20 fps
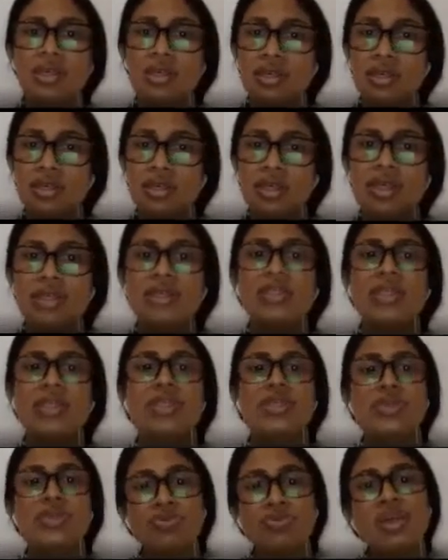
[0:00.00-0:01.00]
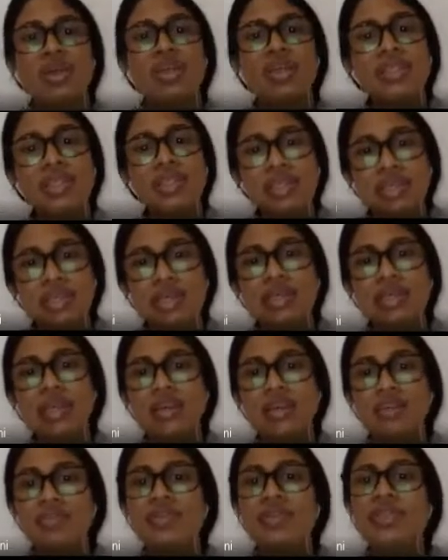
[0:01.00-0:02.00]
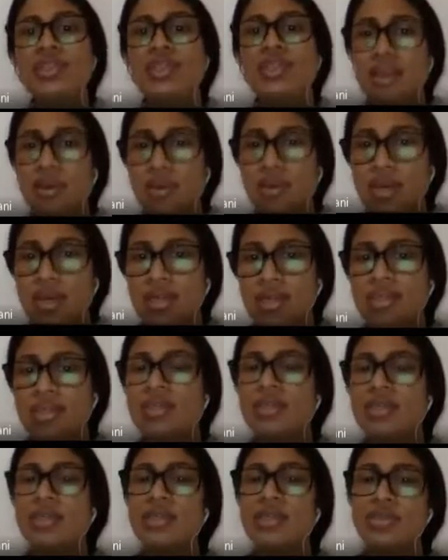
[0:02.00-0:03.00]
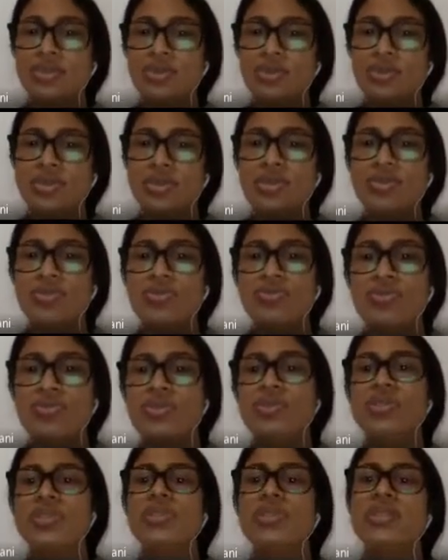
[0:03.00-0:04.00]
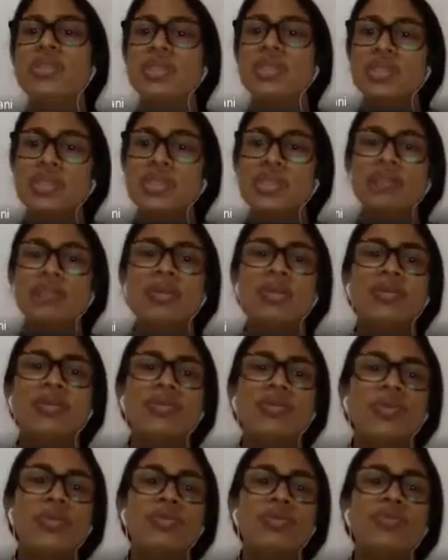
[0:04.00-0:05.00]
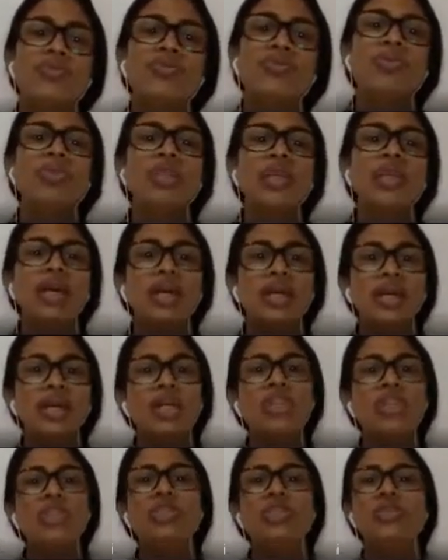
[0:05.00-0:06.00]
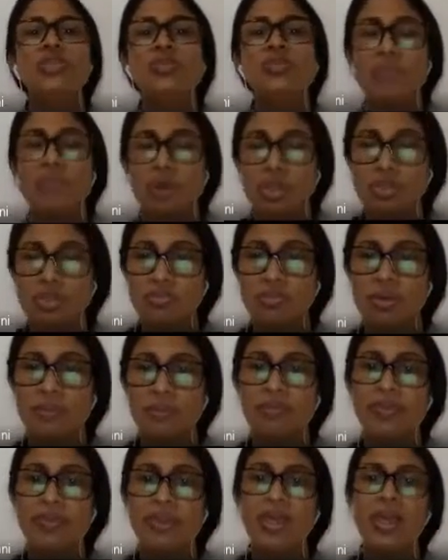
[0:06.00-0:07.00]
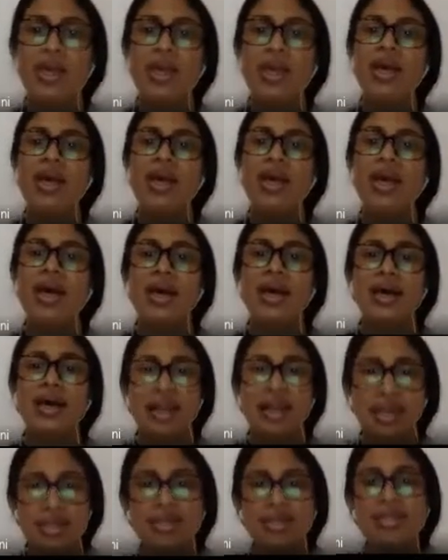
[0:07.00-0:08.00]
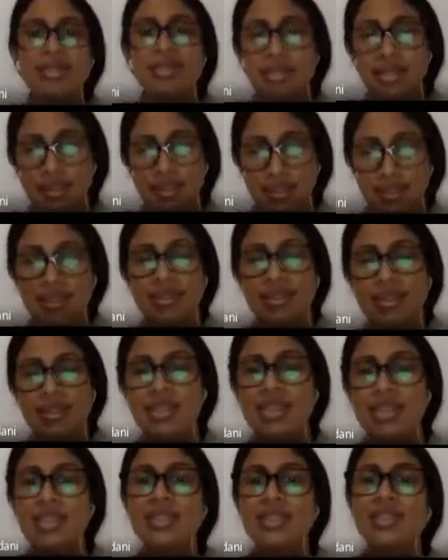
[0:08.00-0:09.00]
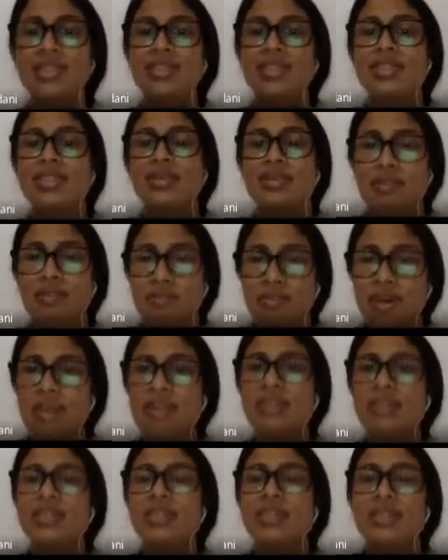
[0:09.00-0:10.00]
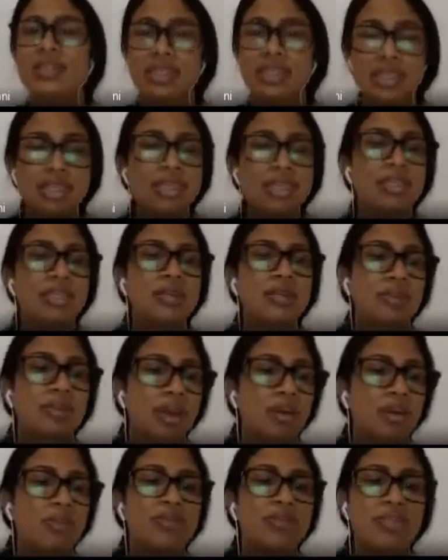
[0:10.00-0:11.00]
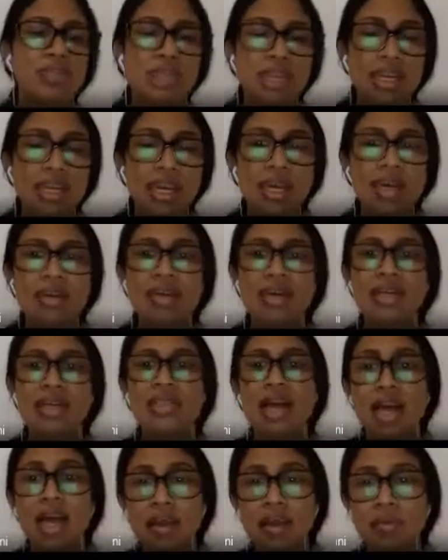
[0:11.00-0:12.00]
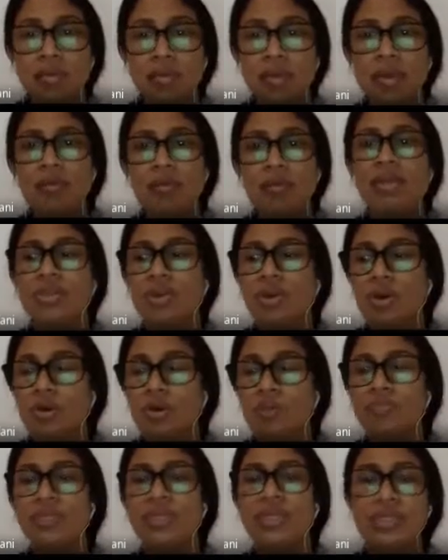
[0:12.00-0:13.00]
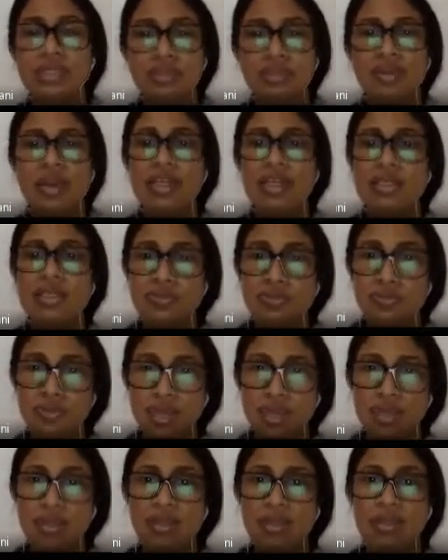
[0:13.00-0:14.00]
right, to facilitate efficient allocation resources to foster sustainable growth for their nation to prosper, right. This is what the Central Bank of Sri Lanka's ultimate objective as well.